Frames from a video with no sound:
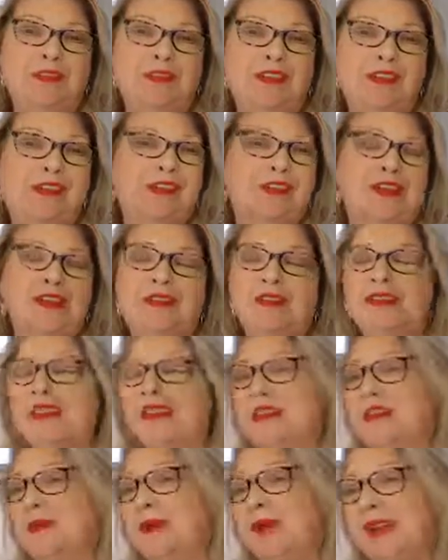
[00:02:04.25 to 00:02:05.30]
And you don't have to
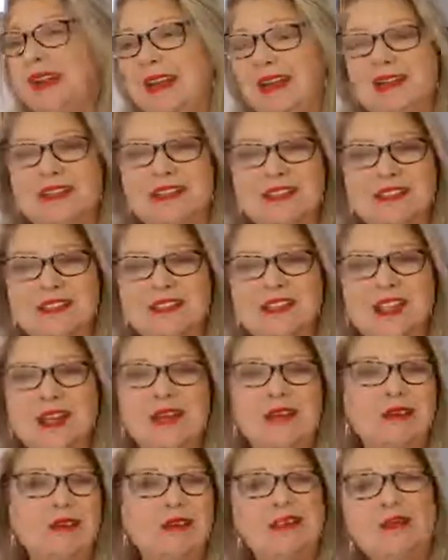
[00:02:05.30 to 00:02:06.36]
get the right answer.
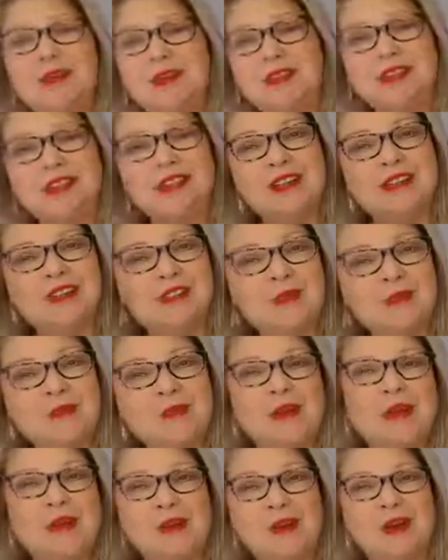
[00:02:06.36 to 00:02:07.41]
We just want you to
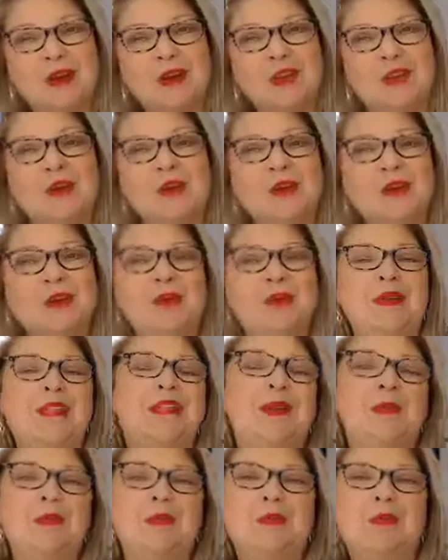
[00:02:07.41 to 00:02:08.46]
be a part of the group and
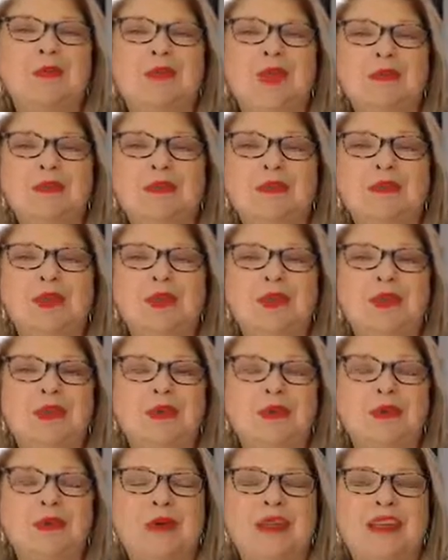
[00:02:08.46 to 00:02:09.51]
let people come to know
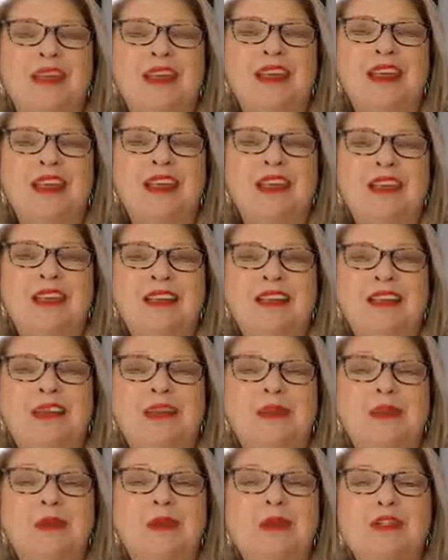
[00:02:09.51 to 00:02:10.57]
you, and
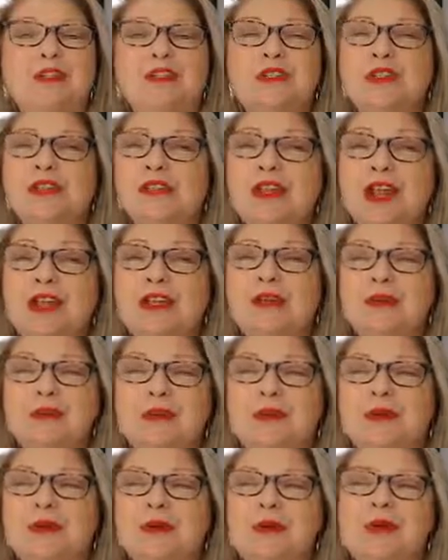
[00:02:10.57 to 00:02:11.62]
because you're
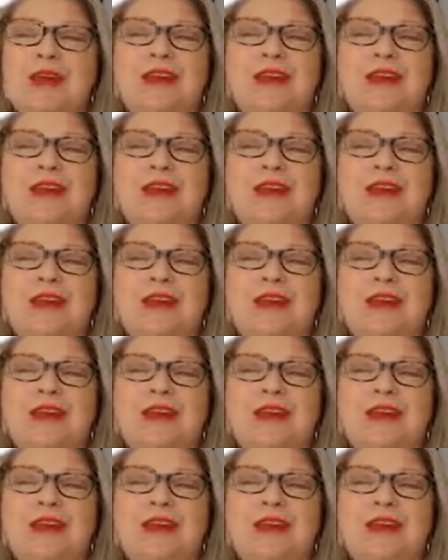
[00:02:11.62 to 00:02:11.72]
valuable.